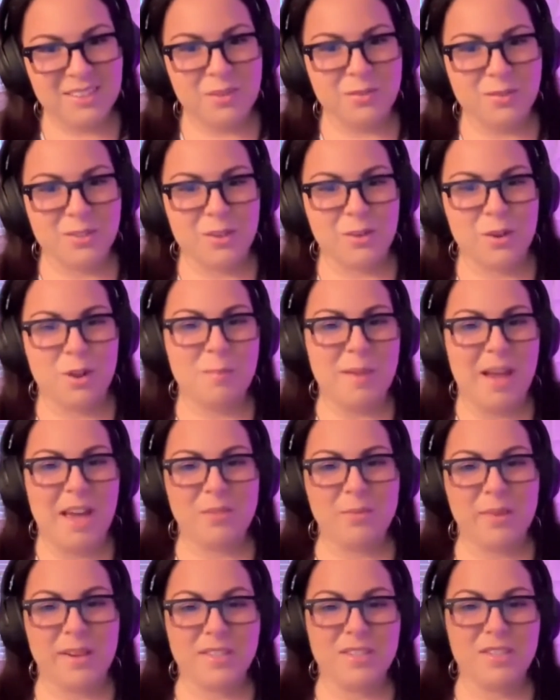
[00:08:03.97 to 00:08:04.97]
Those neural
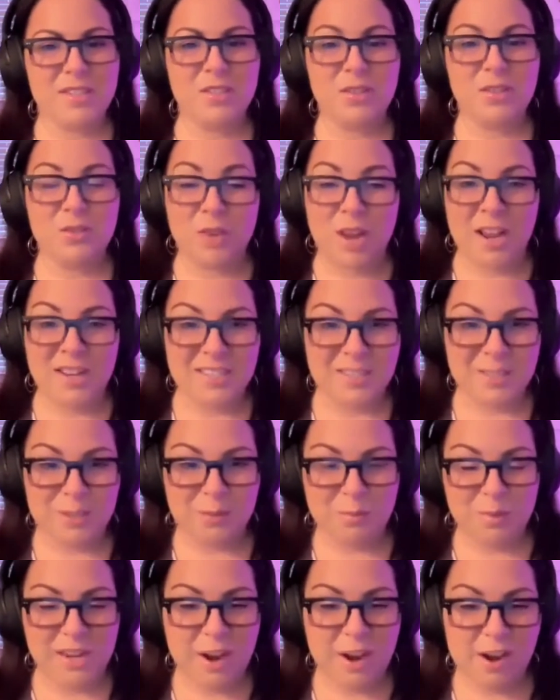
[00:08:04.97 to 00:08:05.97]
pathways do not
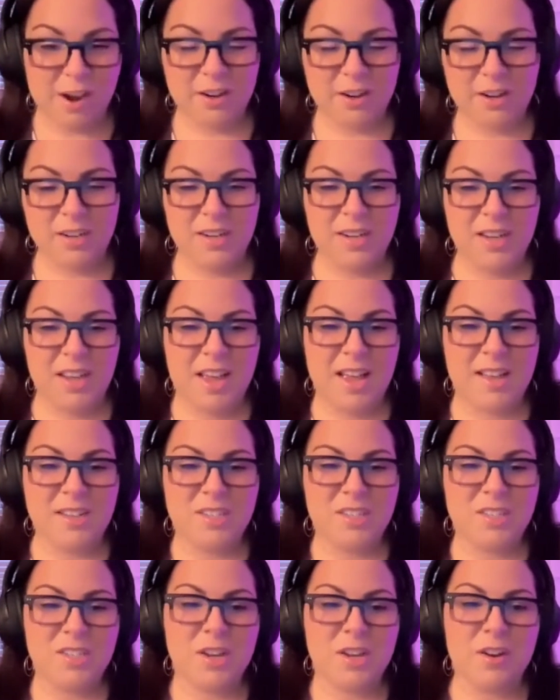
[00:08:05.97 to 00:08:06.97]
disappear. And
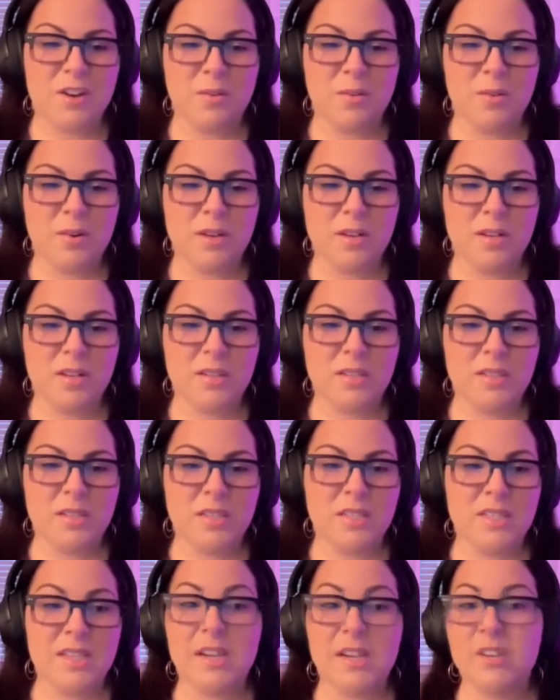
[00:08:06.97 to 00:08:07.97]
so
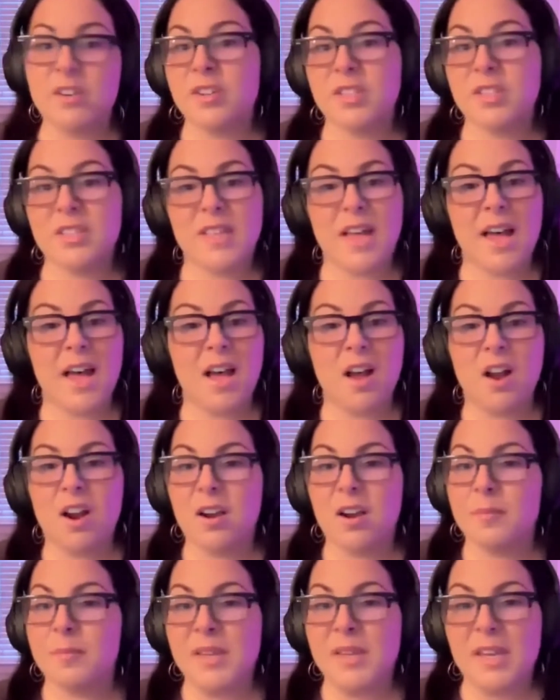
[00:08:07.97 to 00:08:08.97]
signals that
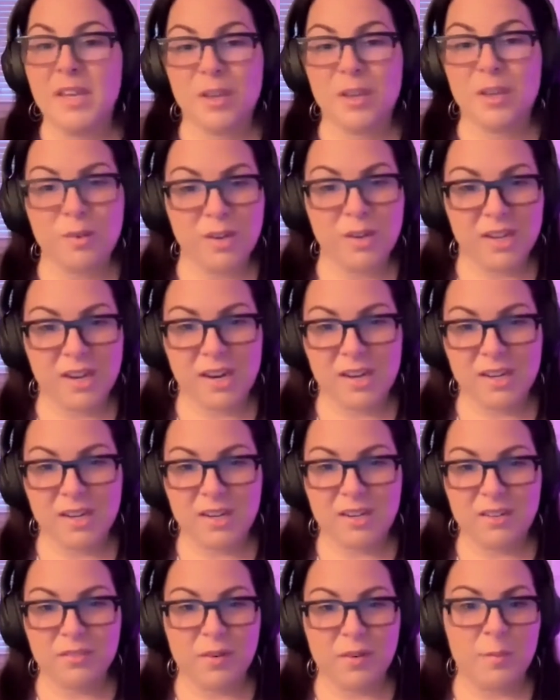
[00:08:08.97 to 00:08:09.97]
are being
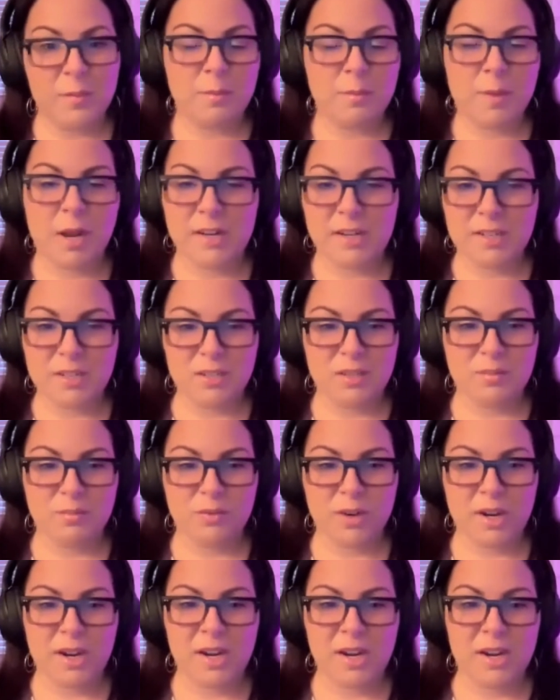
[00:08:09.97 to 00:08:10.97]
communicated from the body to the
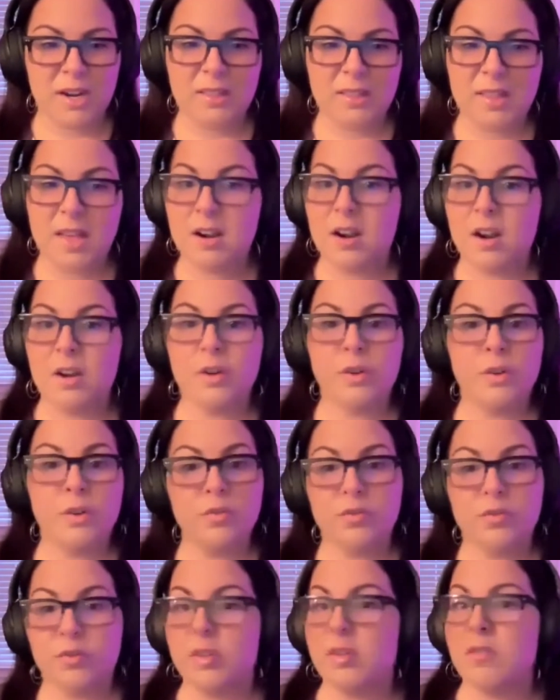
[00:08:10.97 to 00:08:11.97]
brain that are
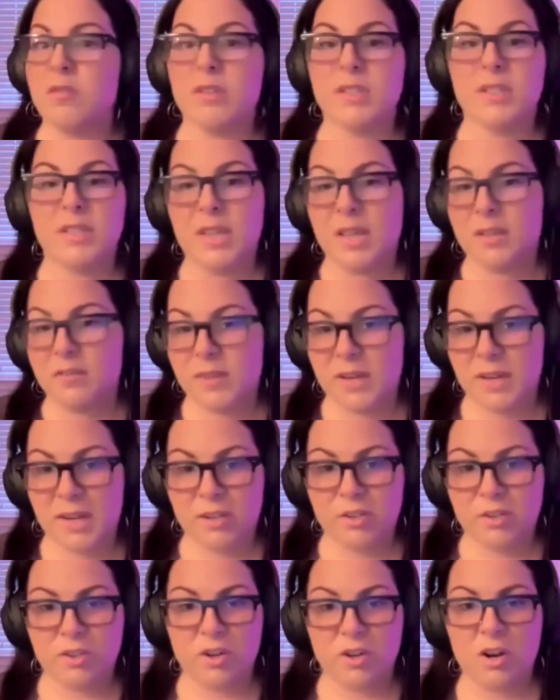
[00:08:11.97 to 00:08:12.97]
neutral or safe in
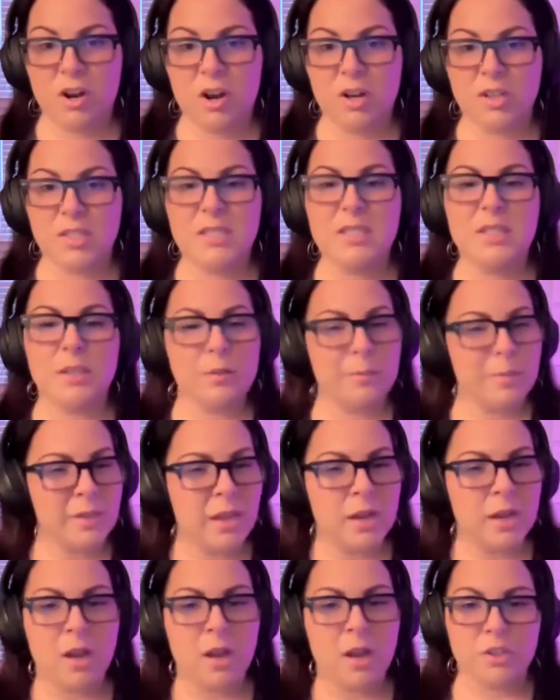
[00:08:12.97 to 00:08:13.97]
nature are still
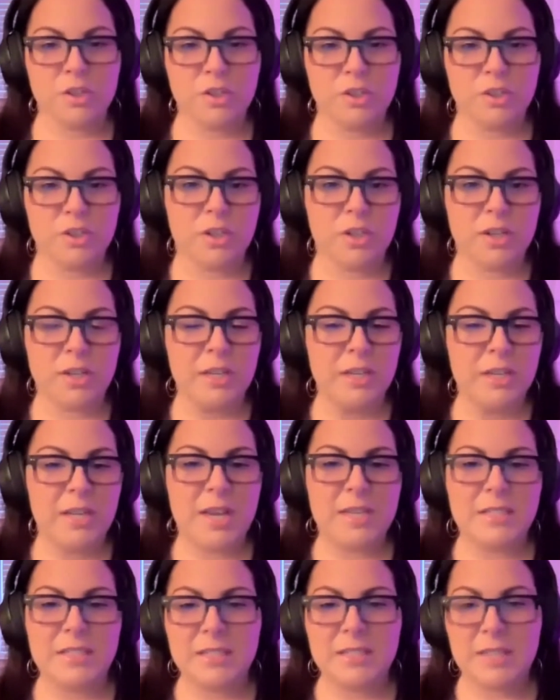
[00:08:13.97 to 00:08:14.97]
being understood
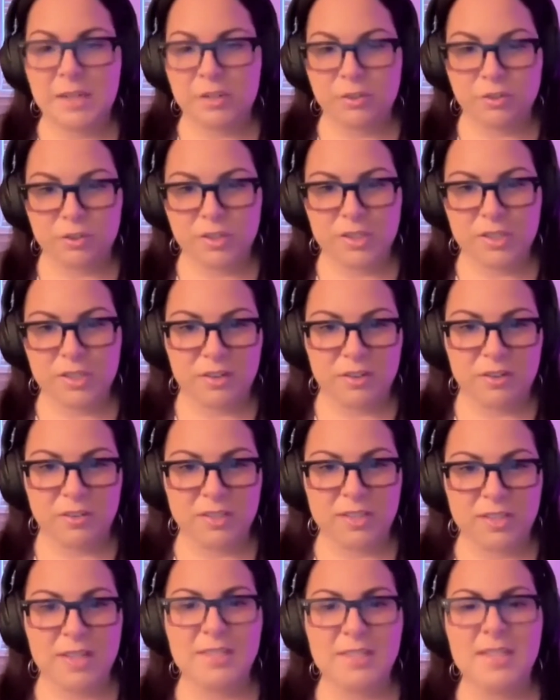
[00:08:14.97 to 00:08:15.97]
as danger
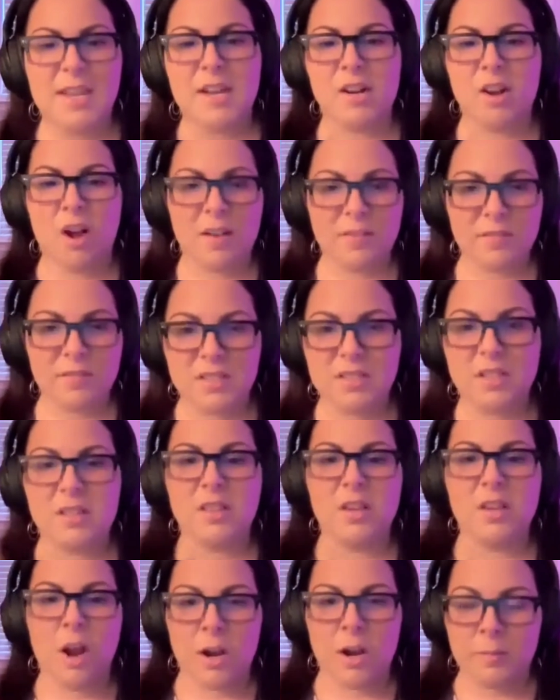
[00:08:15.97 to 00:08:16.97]
signals and setting off this
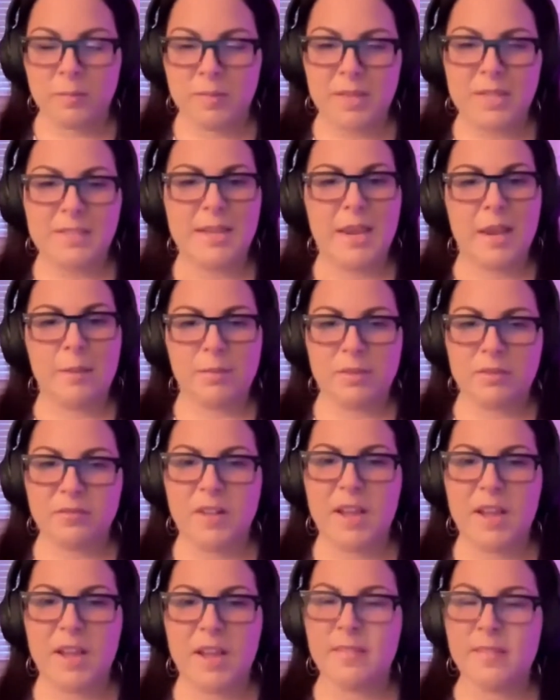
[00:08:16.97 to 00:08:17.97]
alarm that's
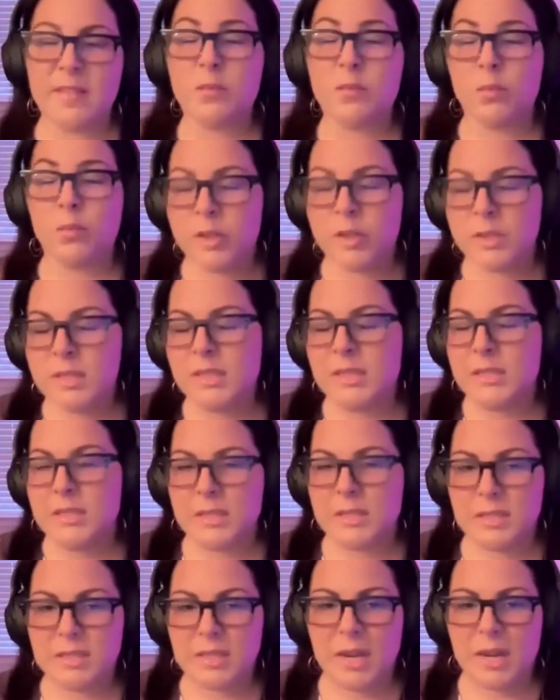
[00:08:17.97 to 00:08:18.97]
amplifying these once
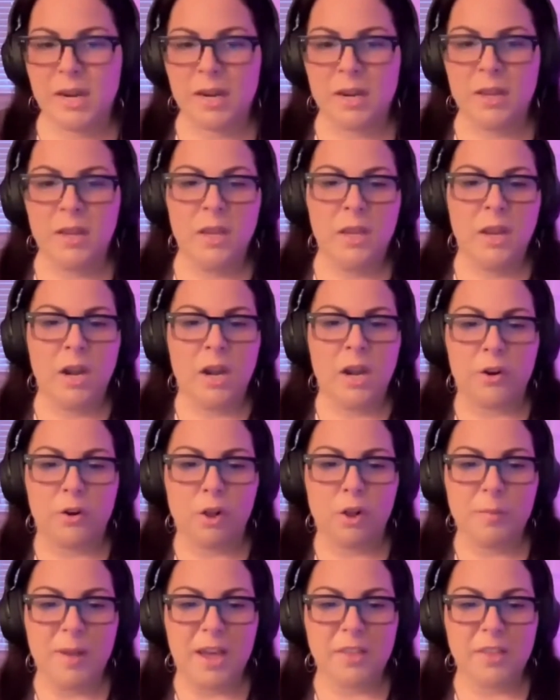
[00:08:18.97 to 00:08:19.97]
existing
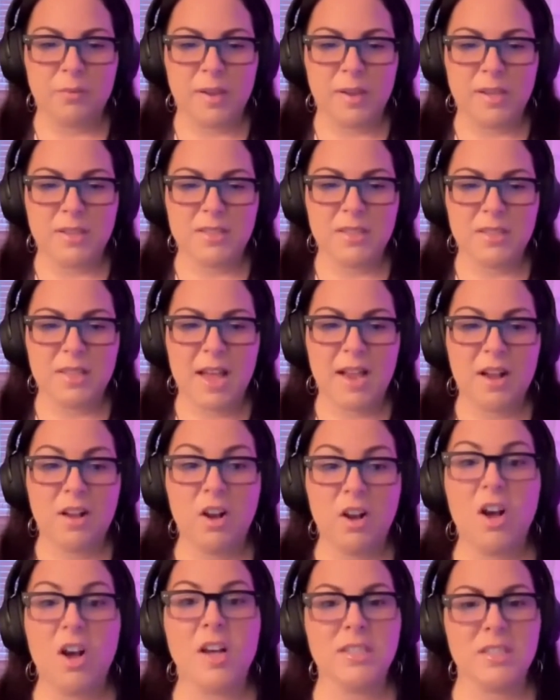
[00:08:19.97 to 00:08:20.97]
neural pathways that
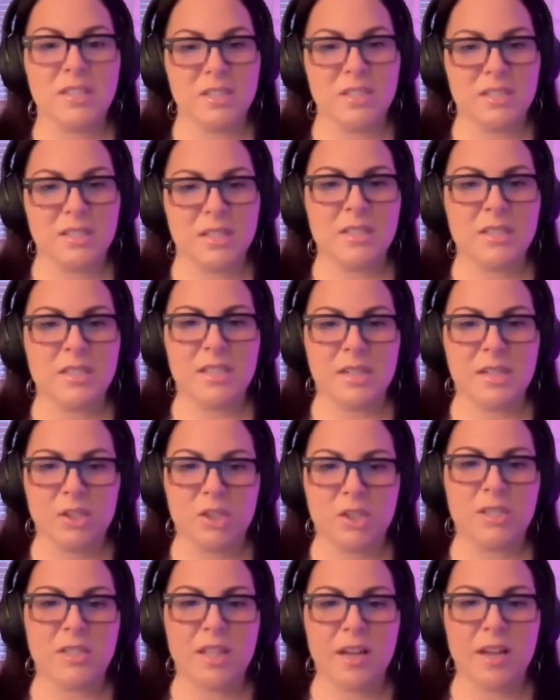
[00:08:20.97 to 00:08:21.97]
cause these
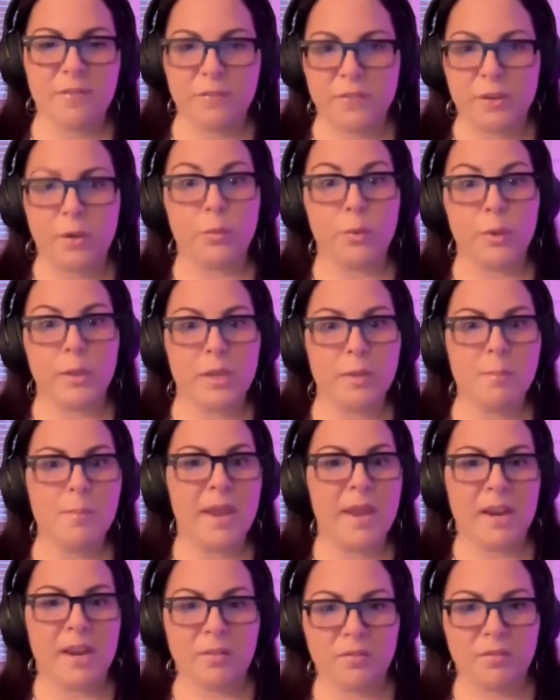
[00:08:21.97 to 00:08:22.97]
sensations that feel really
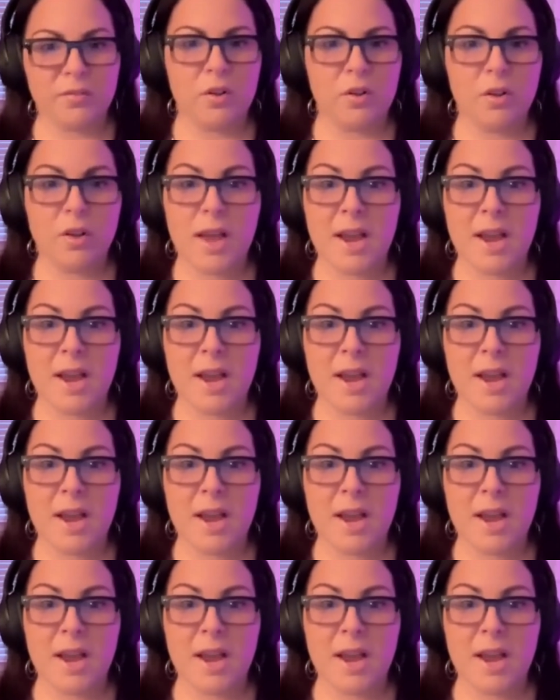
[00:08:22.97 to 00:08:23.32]
painful.